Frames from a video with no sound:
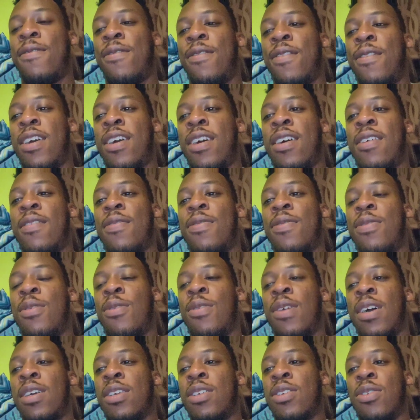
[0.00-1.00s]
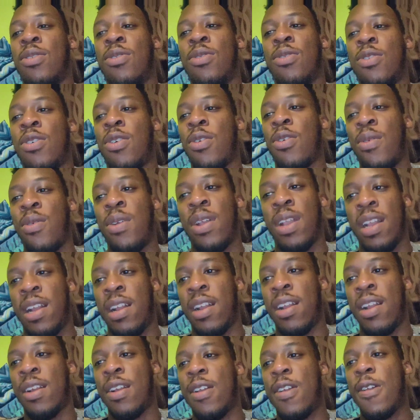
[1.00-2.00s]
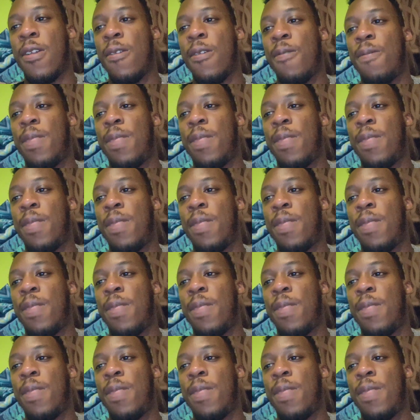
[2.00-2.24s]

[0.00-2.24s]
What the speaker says: throughout his whole career.